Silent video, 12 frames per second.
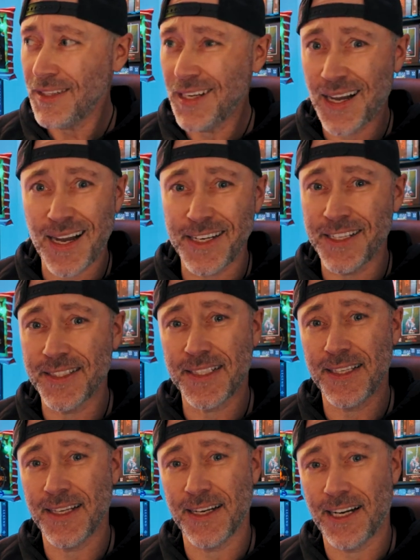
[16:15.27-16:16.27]
I didn't
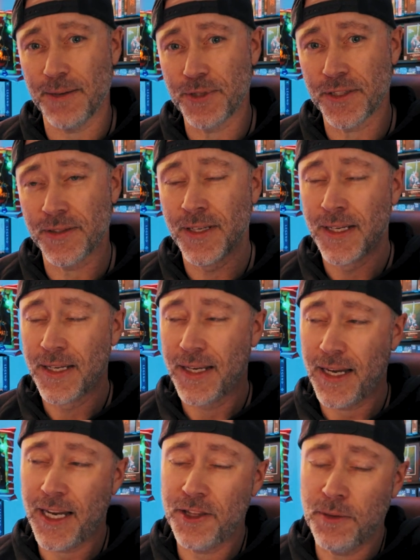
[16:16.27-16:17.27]
see that option,
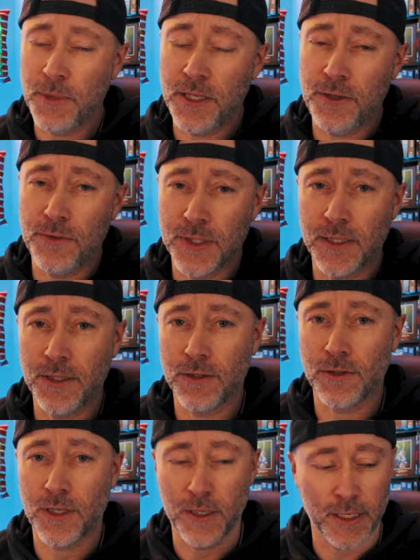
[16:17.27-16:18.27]
and the menu's a
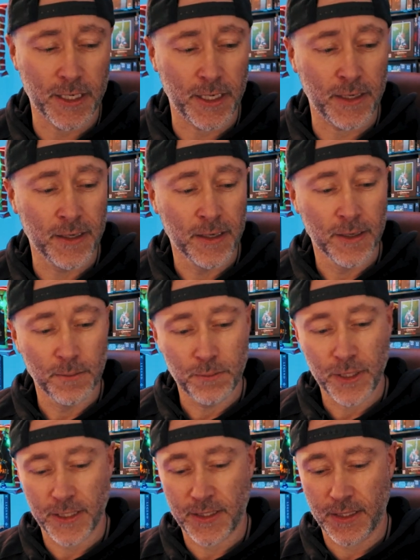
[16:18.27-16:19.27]
little clunky.
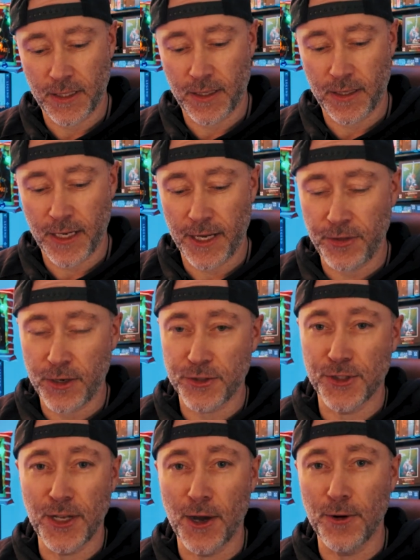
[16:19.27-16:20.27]
But and there's
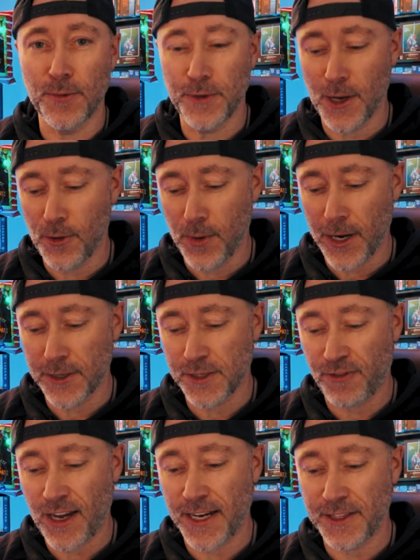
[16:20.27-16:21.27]
nowhere to
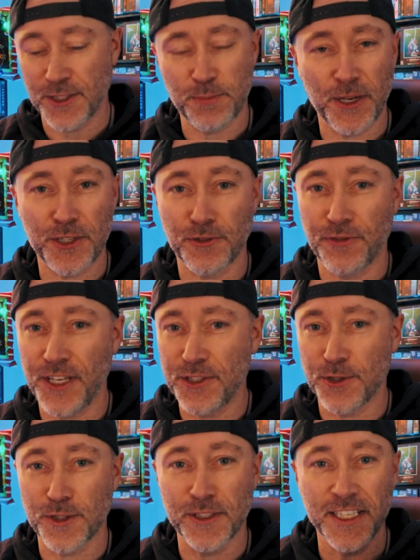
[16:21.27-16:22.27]
find the special
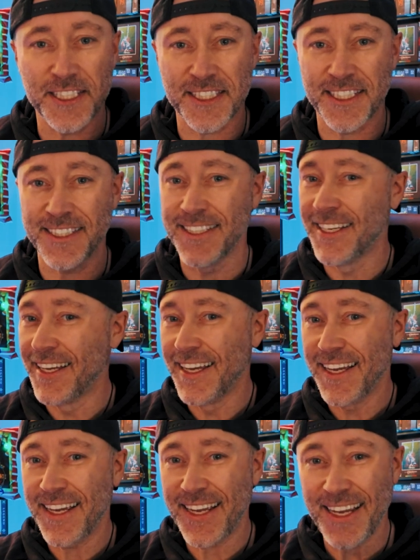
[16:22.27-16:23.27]
features listed
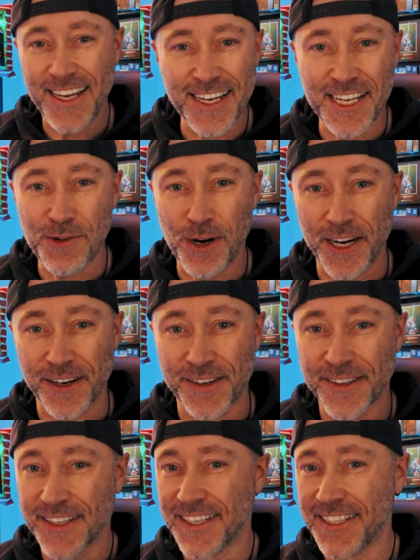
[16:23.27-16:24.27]
anywhere,
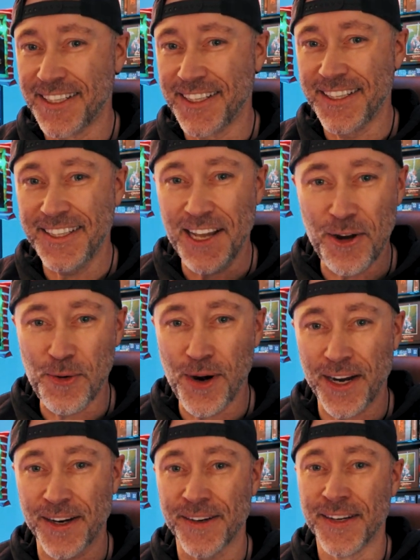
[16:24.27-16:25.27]

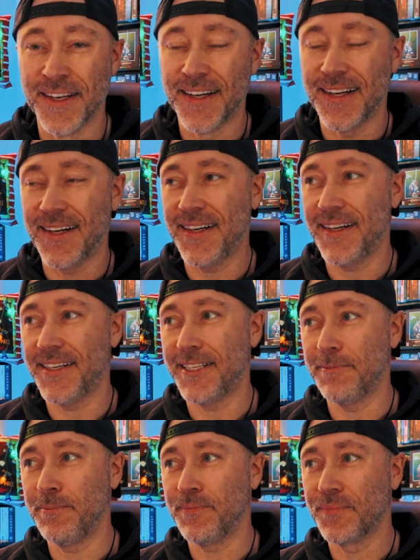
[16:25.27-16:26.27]
nowhere.
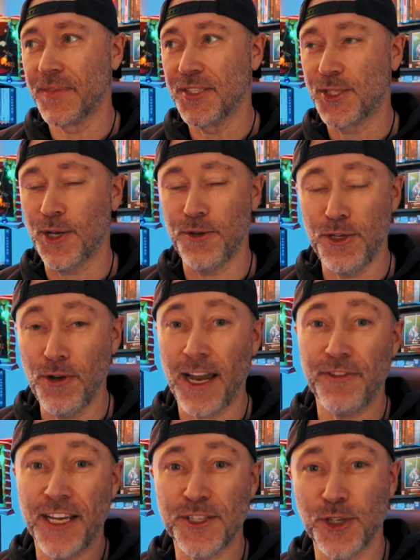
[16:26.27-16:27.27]
So you have
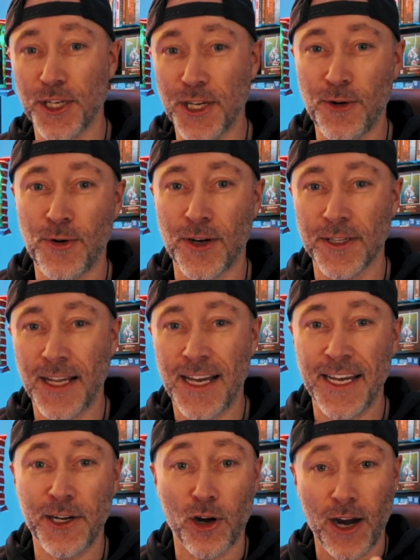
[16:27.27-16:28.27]
to actually go
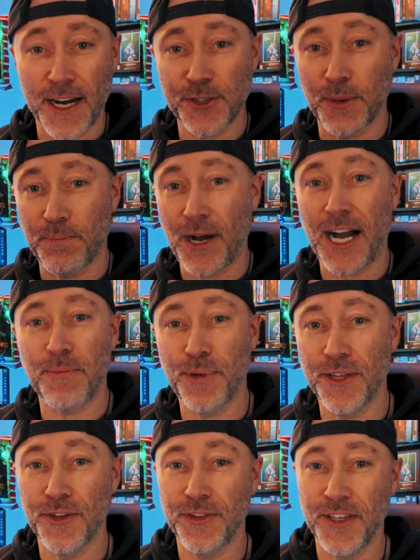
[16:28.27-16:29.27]
online or actually pop
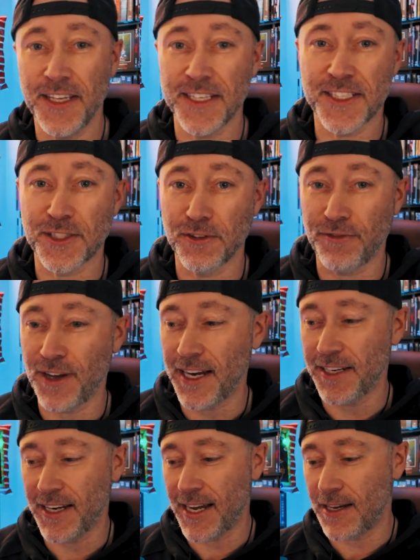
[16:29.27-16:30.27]
in the disc to
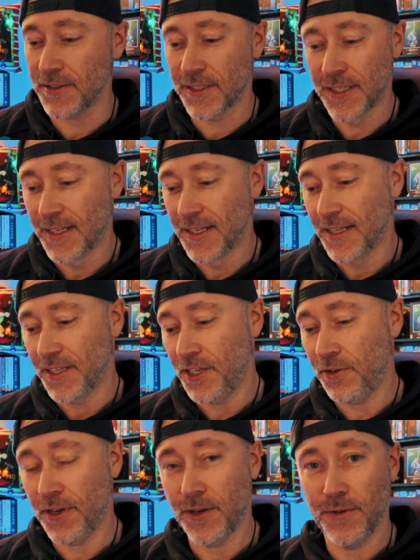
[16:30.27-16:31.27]
find out,
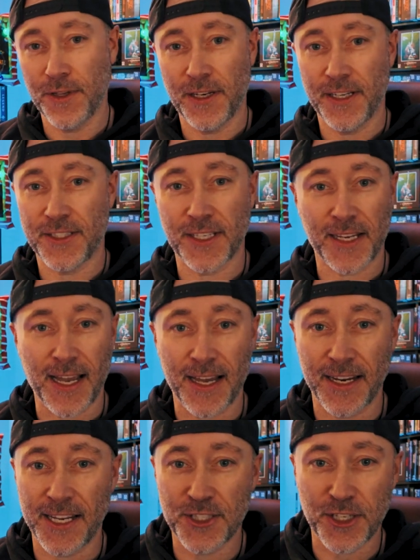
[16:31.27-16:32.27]
that it's got
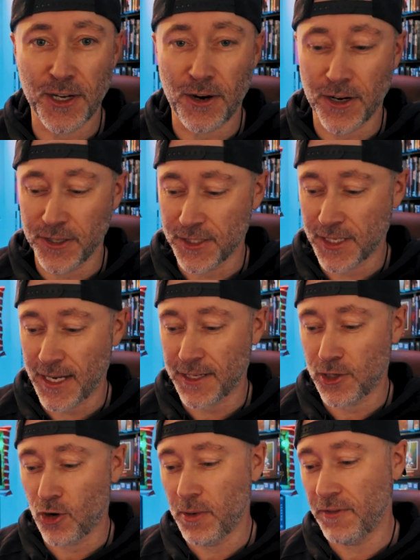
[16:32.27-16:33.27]
HDR, that it's got
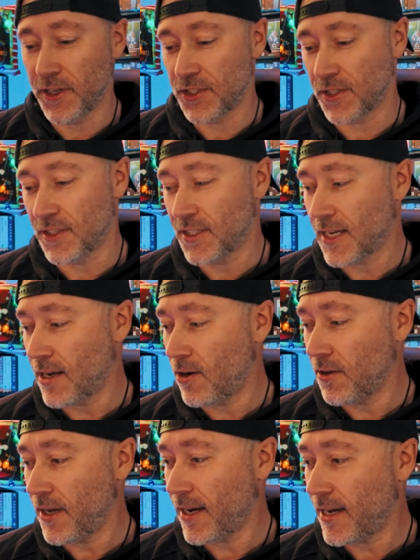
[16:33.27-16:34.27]
Dolby Vision, it's got all
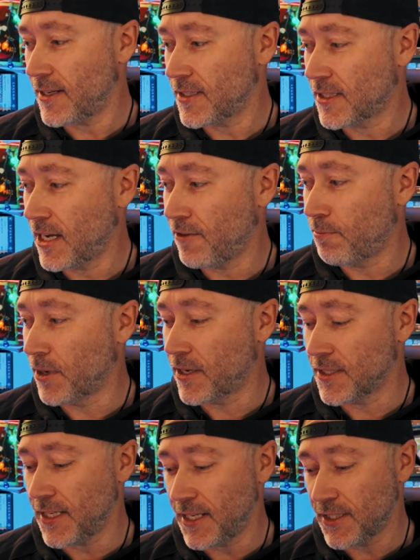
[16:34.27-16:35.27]
that kind of stuff,
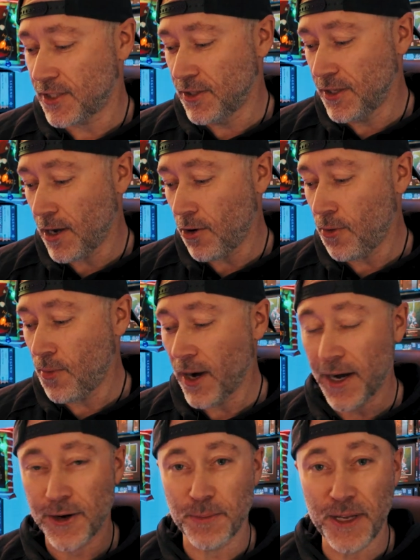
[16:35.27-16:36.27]
because it is
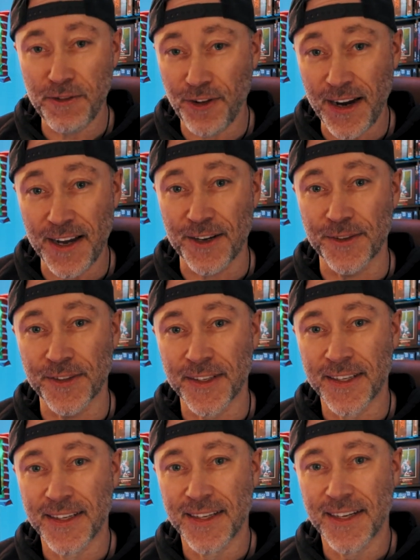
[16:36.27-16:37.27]
nowhere to be found
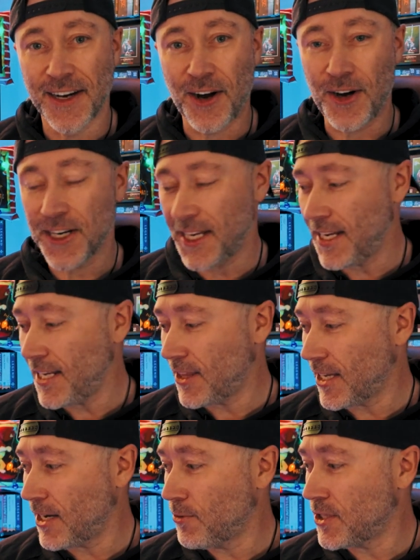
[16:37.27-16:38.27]
on
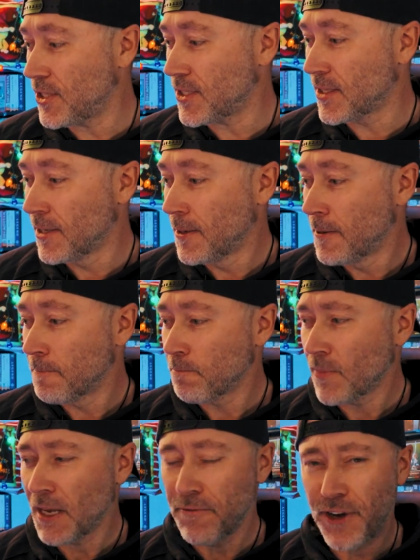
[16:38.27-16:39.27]
anything, which is
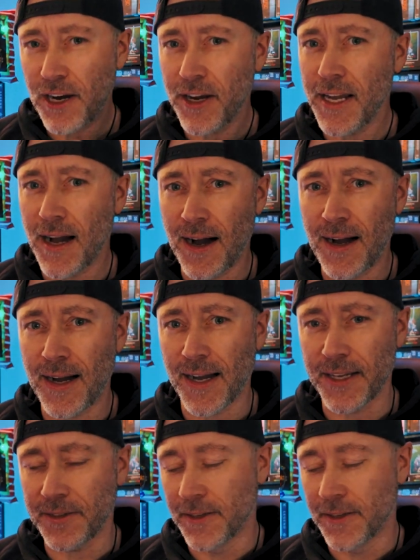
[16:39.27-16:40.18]
very odd.